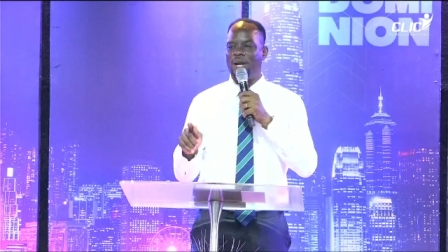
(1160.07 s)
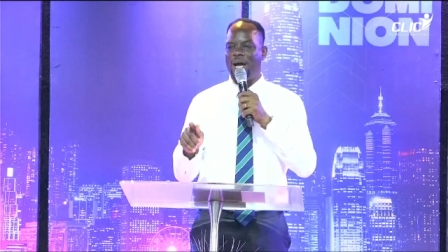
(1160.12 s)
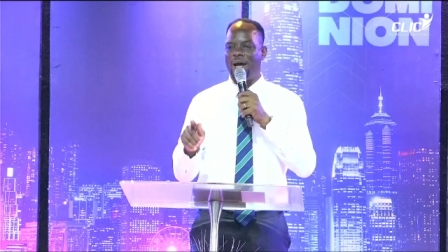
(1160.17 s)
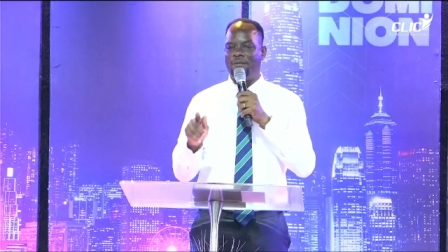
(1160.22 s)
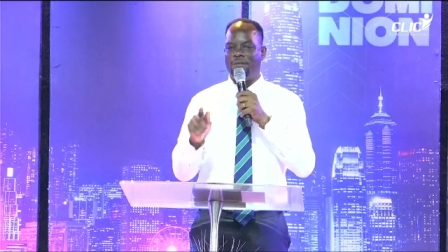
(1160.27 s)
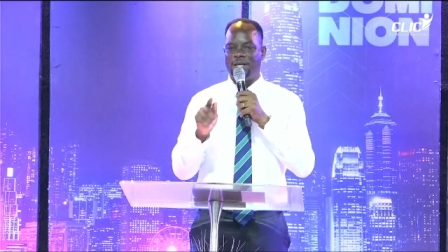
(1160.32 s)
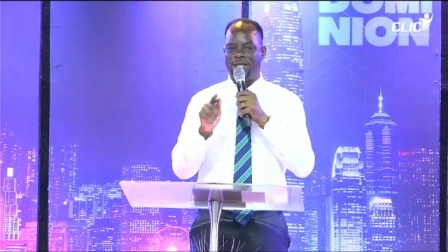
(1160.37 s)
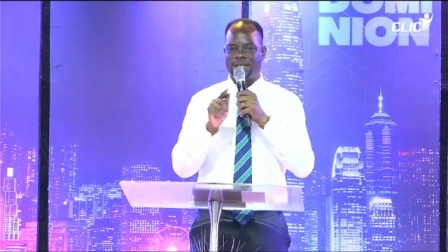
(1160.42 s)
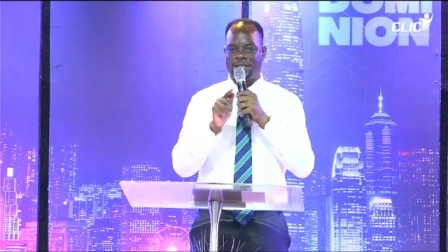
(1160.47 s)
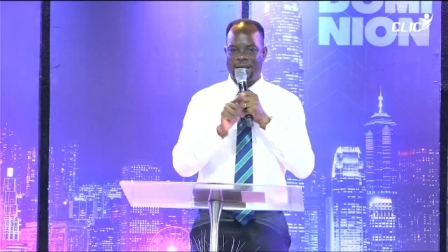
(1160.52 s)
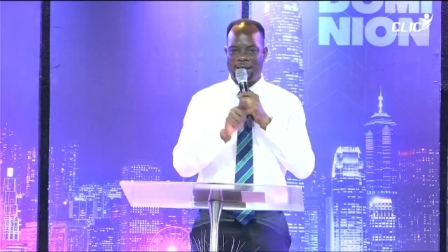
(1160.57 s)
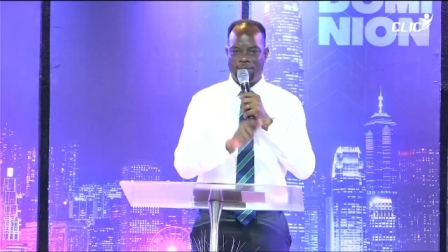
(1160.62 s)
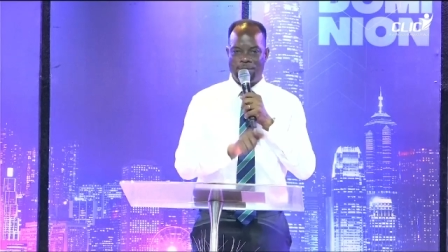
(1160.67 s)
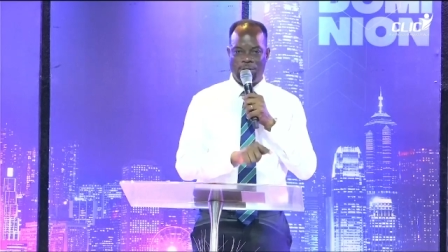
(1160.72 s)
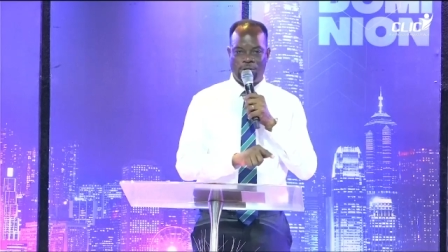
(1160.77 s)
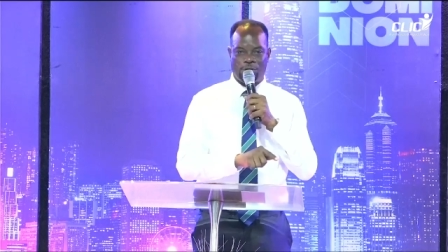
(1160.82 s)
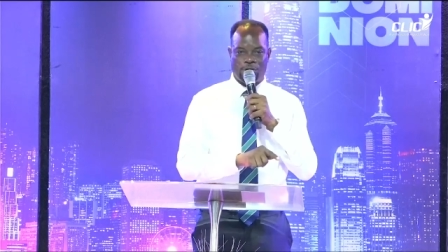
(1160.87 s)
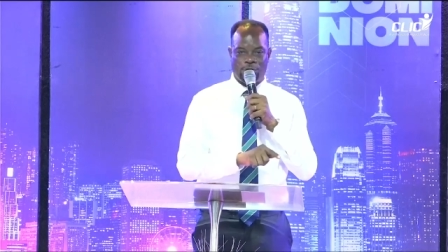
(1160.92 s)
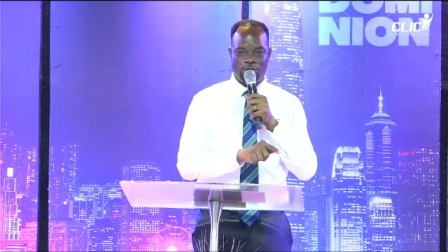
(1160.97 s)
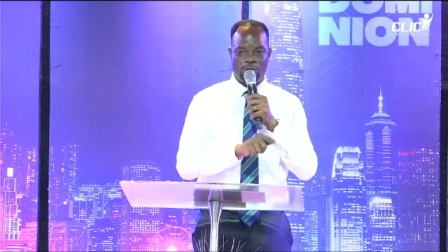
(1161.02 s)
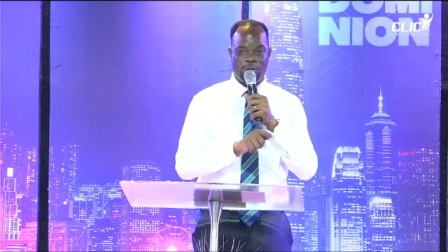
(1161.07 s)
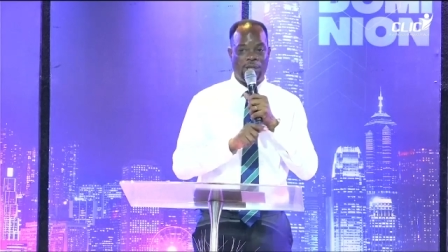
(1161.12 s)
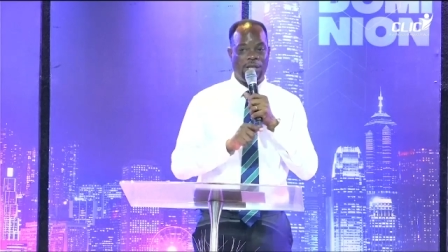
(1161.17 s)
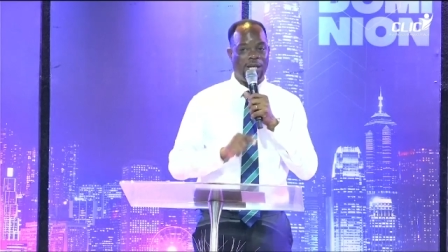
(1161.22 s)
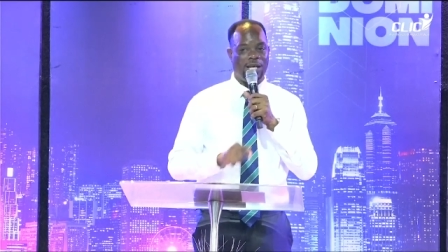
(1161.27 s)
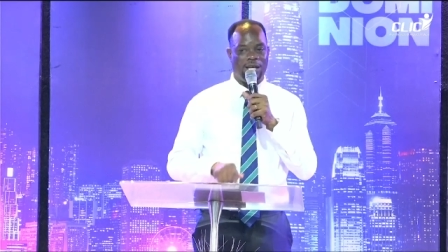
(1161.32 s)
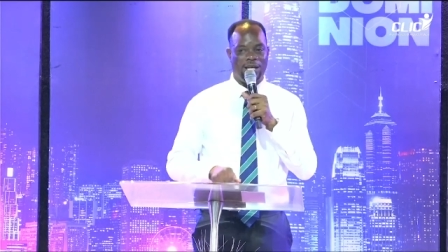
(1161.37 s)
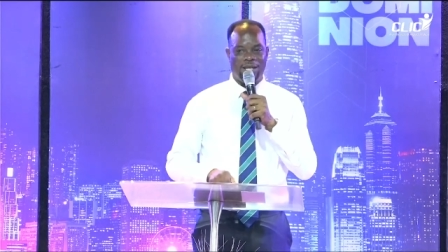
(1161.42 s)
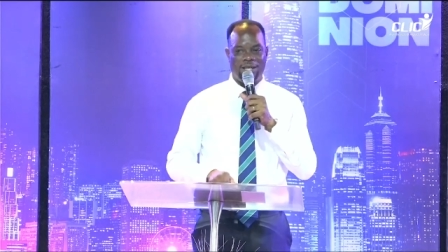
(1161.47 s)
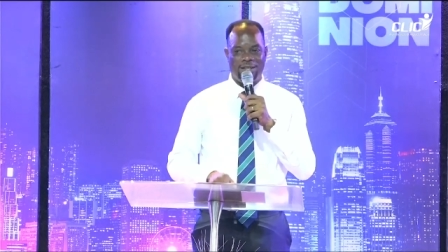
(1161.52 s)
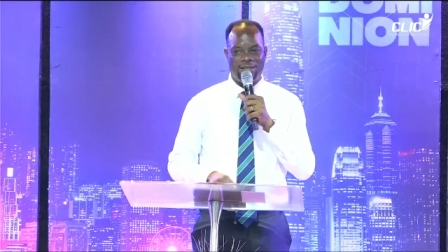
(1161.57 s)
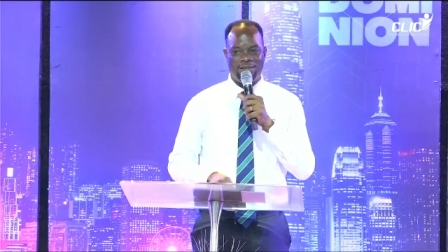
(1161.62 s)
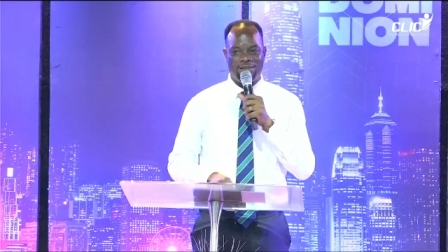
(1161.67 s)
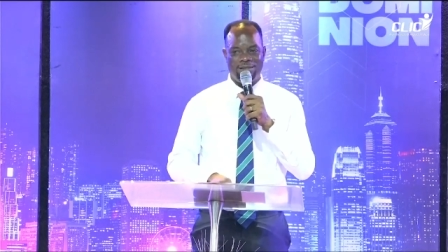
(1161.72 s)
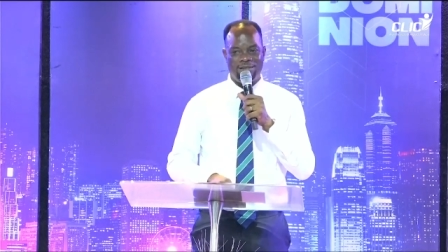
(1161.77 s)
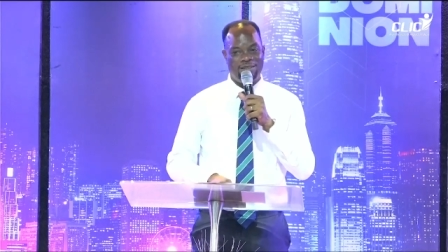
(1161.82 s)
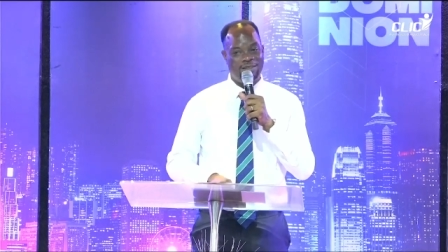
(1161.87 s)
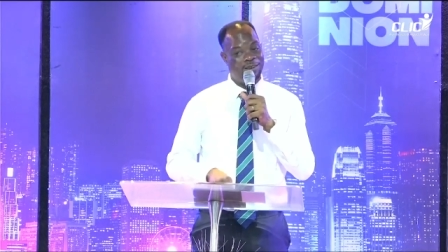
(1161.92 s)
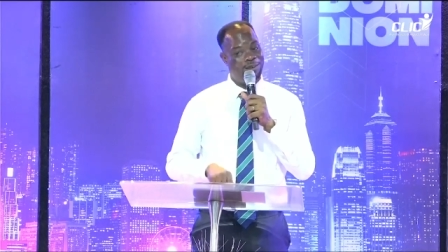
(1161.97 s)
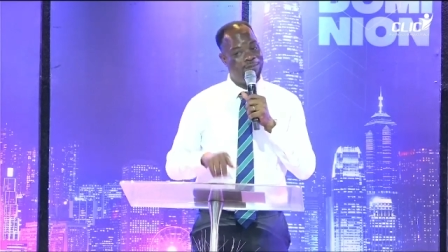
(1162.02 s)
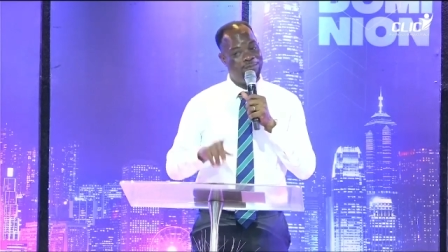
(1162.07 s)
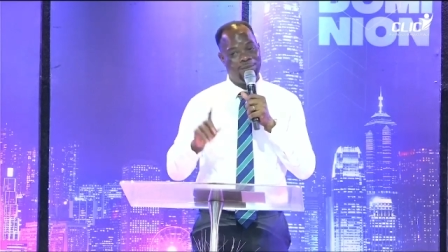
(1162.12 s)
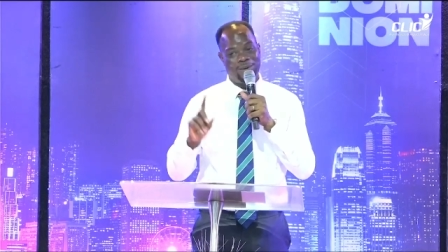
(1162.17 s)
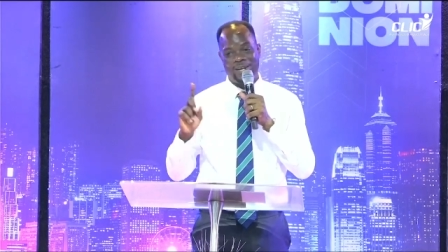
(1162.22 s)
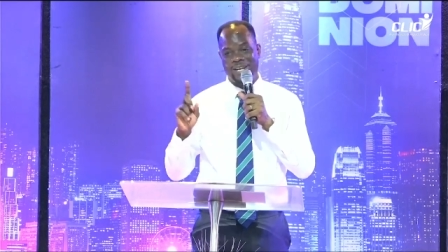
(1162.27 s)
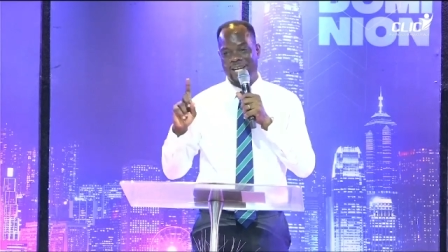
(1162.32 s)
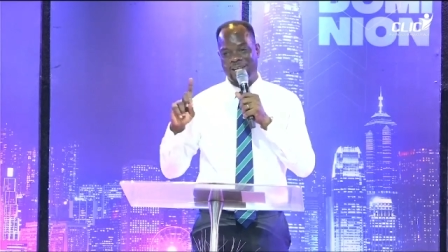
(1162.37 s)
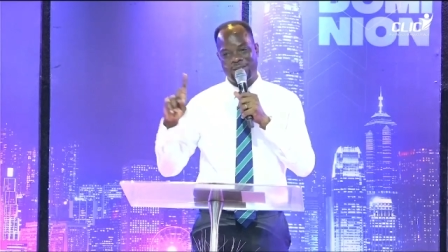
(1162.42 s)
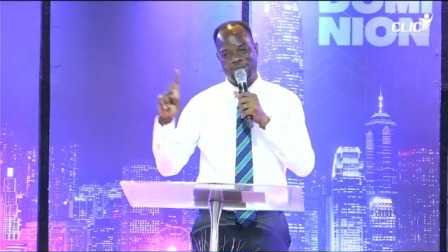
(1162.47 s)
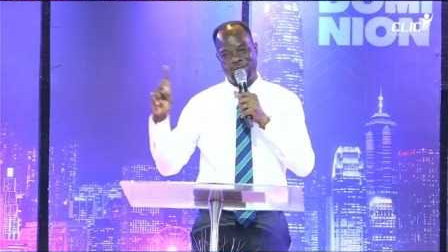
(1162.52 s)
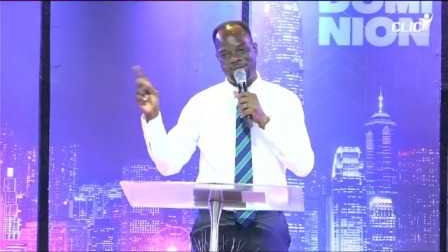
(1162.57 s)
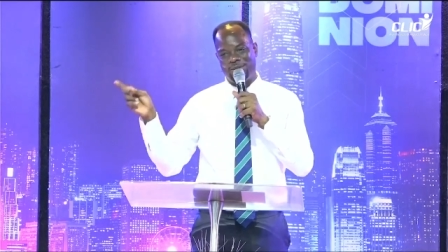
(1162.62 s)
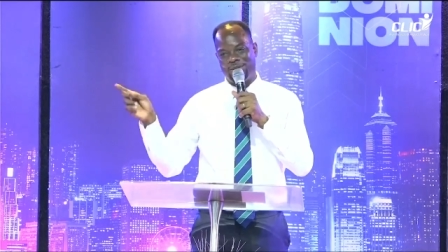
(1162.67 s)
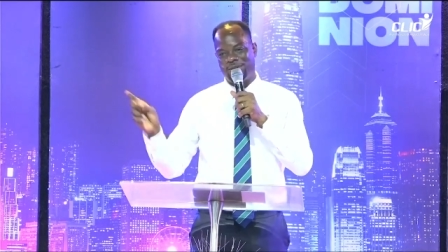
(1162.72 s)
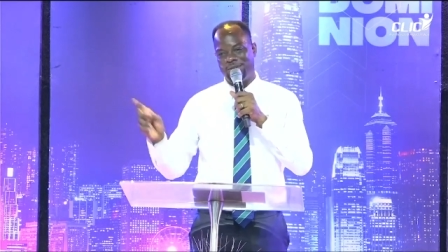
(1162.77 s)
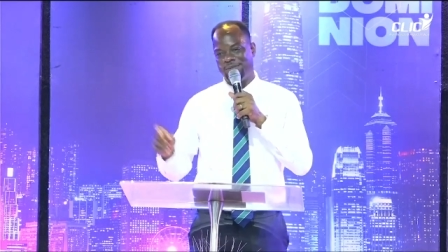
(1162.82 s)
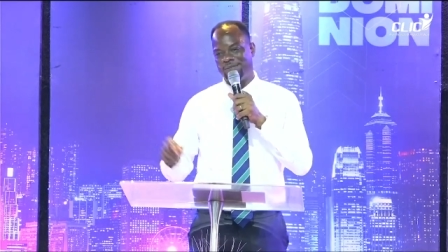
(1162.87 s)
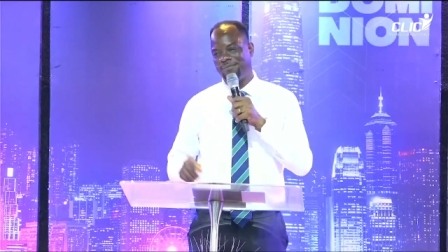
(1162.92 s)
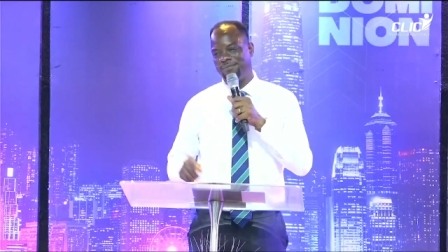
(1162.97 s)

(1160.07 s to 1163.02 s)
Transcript: established you here, don't bother to go.